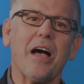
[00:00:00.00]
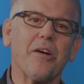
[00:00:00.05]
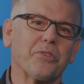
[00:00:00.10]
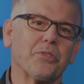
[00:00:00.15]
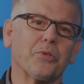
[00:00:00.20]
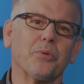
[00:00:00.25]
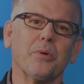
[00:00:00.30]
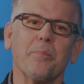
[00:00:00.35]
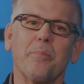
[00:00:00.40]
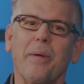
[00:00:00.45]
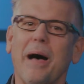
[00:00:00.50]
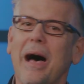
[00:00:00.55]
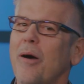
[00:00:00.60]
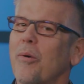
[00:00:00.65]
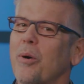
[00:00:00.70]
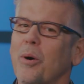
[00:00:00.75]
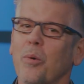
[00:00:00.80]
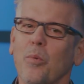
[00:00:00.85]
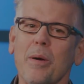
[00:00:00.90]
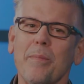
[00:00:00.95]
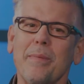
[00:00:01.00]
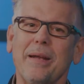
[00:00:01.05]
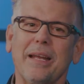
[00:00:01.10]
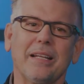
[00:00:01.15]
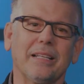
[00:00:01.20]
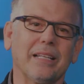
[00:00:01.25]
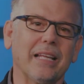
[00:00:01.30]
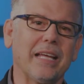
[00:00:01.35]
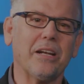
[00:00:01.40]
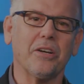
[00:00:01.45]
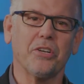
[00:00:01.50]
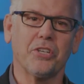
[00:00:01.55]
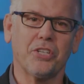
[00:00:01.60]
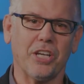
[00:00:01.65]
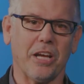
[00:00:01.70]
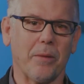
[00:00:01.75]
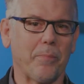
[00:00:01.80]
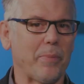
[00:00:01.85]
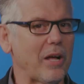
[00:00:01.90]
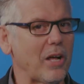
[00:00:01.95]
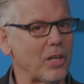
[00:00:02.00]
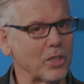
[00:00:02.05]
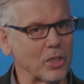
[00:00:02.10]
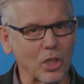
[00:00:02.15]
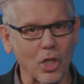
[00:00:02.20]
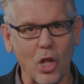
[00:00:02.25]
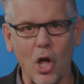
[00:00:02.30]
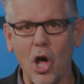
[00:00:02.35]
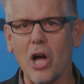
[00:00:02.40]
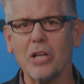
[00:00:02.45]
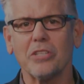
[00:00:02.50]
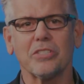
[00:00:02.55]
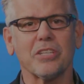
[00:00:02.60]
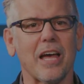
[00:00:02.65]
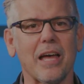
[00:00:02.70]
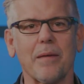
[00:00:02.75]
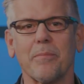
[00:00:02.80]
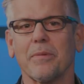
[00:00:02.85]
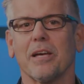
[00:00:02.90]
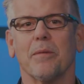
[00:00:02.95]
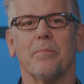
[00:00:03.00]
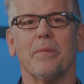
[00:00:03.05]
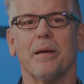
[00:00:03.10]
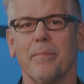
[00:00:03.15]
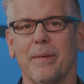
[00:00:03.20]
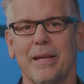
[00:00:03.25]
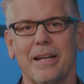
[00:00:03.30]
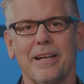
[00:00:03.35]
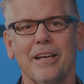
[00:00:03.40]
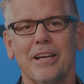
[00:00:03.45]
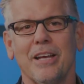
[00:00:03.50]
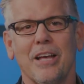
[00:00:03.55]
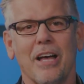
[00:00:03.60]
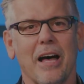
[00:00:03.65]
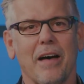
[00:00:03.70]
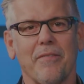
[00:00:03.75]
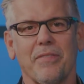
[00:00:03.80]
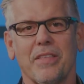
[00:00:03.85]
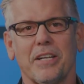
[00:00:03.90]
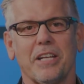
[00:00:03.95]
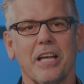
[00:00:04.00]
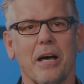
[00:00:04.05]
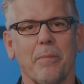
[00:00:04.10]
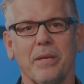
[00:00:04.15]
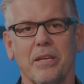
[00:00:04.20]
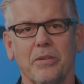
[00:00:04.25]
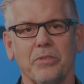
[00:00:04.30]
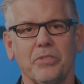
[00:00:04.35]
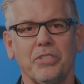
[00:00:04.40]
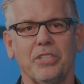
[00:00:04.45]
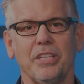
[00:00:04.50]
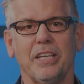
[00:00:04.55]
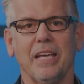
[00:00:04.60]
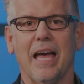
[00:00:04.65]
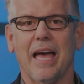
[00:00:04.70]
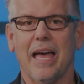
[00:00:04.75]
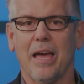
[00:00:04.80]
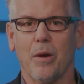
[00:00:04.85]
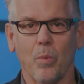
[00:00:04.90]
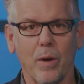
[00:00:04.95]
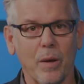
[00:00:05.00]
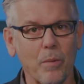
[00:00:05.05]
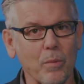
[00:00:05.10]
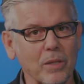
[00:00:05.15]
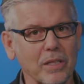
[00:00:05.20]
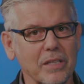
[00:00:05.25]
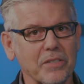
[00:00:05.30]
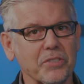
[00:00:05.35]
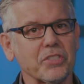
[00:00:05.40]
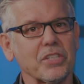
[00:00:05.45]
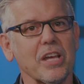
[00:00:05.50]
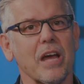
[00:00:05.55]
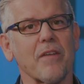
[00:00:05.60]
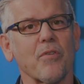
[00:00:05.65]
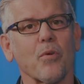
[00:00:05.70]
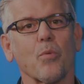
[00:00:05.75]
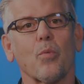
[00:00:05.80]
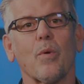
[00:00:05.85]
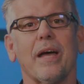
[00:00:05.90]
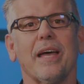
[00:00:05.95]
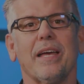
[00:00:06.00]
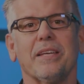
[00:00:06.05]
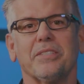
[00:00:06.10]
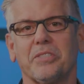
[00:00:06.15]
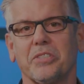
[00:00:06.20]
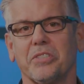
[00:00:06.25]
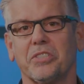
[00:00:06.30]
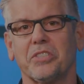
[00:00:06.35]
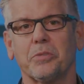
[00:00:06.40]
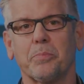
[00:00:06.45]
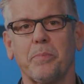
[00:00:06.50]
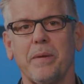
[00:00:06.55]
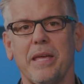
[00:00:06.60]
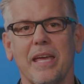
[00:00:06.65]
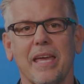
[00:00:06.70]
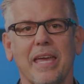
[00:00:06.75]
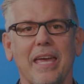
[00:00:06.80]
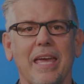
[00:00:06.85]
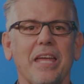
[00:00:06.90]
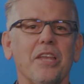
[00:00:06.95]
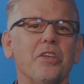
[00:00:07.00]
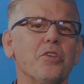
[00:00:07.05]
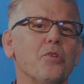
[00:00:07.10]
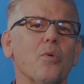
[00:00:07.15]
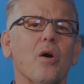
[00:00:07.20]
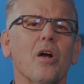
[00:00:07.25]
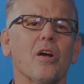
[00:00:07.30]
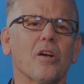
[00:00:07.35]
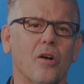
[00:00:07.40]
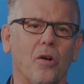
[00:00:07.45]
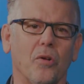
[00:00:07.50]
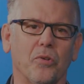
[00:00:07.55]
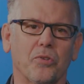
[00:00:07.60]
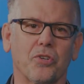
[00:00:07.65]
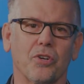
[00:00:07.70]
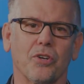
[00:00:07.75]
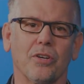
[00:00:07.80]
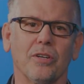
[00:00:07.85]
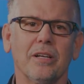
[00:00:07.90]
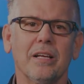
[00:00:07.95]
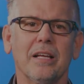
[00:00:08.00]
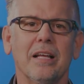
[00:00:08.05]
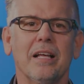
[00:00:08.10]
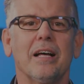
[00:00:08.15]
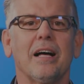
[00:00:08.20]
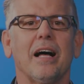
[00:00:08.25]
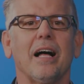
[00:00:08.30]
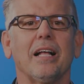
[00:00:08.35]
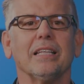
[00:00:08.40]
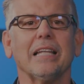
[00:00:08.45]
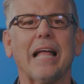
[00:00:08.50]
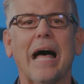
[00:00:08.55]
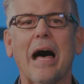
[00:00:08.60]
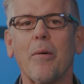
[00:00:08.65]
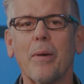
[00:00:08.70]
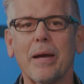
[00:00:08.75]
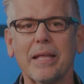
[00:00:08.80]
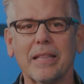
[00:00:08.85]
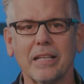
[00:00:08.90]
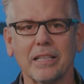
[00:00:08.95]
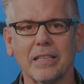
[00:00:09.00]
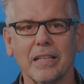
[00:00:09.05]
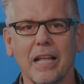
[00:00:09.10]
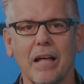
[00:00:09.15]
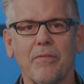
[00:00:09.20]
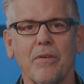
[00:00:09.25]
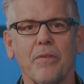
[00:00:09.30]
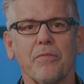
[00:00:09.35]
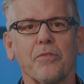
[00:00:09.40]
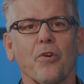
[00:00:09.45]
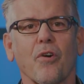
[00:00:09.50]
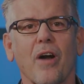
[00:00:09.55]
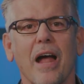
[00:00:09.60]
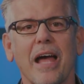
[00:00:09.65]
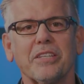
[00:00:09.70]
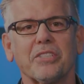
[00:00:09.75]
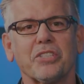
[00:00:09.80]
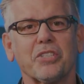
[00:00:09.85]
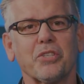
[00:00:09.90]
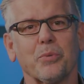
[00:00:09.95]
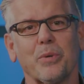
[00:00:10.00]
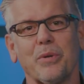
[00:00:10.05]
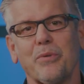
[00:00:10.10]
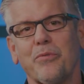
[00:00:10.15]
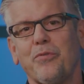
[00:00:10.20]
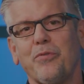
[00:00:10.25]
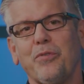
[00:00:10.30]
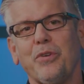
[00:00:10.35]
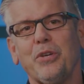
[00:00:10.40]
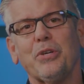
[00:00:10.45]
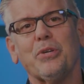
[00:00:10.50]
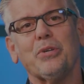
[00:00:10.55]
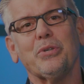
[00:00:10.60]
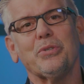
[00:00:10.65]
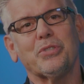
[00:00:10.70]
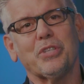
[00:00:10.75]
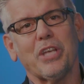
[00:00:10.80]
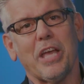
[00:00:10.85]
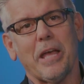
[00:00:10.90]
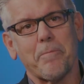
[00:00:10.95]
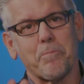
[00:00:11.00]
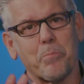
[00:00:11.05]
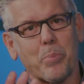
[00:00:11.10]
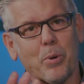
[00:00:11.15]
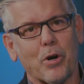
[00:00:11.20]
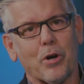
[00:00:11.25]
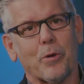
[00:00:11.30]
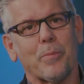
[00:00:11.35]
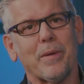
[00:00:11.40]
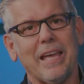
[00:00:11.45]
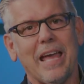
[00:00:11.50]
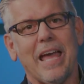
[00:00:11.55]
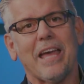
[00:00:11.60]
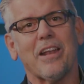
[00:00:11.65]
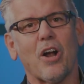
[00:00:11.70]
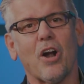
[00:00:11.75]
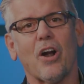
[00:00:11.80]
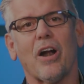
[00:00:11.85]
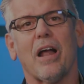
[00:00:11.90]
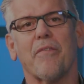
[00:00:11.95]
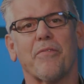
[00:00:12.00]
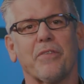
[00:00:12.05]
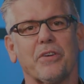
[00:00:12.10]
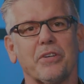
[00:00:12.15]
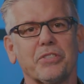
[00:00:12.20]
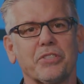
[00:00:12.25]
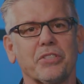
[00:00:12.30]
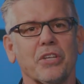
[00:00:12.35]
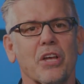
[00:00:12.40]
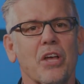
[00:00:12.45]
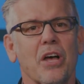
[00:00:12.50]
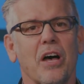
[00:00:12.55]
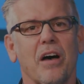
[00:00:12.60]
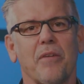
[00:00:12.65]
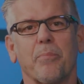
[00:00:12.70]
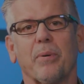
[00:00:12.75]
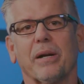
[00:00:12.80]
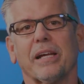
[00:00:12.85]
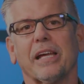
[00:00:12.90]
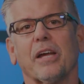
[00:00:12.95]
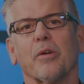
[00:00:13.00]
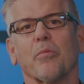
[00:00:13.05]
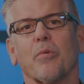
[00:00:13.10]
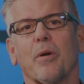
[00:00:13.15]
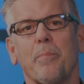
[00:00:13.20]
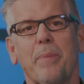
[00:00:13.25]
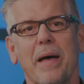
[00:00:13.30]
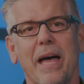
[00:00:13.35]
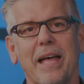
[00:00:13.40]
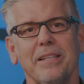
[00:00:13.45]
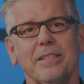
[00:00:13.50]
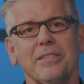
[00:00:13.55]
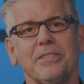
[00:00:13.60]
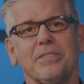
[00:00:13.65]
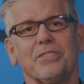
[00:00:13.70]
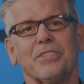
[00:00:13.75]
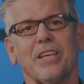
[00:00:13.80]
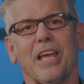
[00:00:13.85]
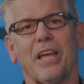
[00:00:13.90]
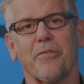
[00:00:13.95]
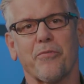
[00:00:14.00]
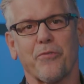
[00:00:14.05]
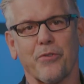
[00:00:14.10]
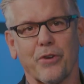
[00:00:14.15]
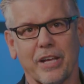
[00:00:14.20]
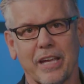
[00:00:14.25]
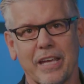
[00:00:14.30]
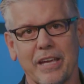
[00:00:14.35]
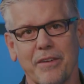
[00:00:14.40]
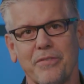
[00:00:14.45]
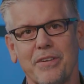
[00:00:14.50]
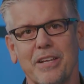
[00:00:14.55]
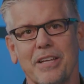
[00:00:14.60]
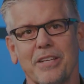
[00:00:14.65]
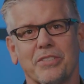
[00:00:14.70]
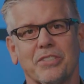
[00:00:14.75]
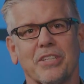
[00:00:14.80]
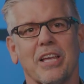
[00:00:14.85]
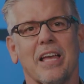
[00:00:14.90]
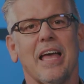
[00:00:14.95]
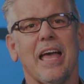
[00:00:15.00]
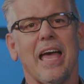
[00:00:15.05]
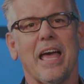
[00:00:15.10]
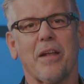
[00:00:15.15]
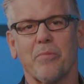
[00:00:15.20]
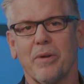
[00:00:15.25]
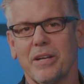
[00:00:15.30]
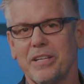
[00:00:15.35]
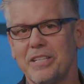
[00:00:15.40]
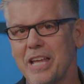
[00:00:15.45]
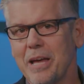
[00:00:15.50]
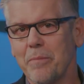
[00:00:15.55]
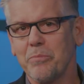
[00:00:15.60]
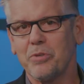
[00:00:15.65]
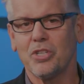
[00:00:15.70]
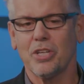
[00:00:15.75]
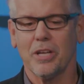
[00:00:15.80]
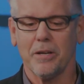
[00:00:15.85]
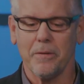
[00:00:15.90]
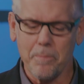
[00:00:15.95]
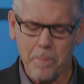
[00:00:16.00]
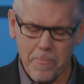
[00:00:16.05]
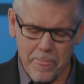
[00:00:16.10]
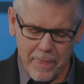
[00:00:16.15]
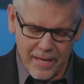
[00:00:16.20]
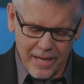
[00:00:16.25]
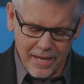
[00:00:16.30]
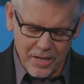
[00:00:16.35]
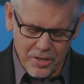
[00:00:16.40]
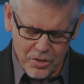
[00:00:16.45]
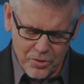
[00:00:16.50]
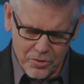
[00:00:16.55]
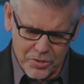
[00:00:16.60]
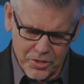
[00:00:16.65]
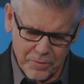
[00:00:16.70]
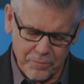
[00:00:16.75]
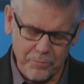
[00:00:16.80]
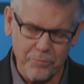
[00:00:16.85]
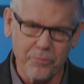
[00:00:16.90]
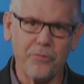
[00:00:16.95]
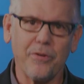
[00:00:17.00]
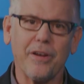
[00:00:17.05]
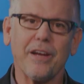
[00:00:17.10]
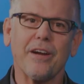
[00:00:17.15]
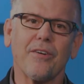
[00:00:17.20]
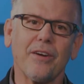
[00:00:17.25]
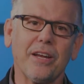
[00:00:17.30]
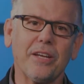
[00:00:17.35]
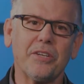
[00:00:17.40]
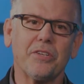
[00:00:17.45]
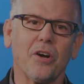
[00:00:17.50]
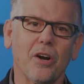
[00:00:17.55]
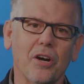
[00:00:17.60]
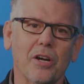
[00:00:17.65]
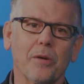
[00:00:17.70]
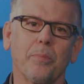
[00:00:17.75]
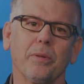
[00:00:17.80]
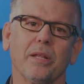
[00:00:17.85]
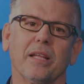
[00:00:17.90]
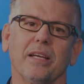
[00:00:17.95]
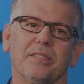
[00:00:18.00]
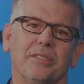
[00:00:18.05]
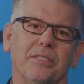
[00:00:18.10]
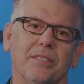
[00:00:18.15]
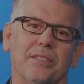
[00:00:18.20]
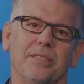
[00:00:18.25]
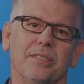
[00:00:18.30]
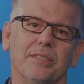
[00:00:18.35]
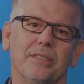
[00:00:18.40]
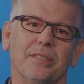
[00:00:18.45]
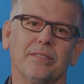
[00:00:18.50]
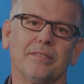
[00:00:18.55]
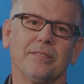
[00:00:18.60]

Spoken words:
out to empower women in leadership, a longtime commitment of the WCA. We will discover ways to speak into our culture, allowing the love of Christ to infuse and permeate our efforts of bringing repentance and forgiveness and redemption into some very dark places.